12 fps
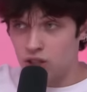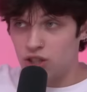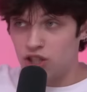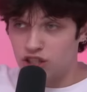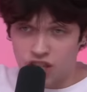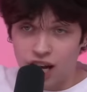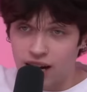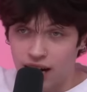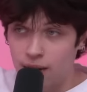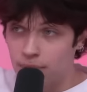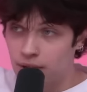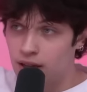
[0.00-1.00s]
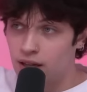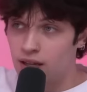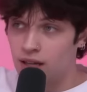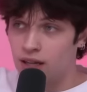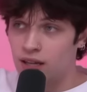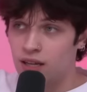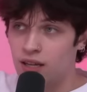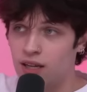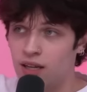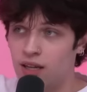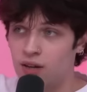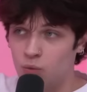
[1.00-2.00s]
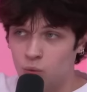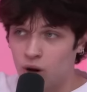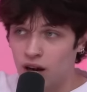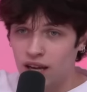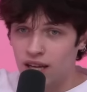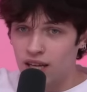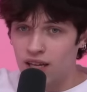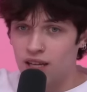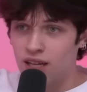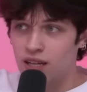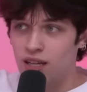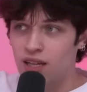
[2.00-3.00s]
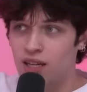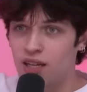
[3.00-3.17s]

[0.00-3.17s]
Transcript: Shut up. Yeah. What? What's the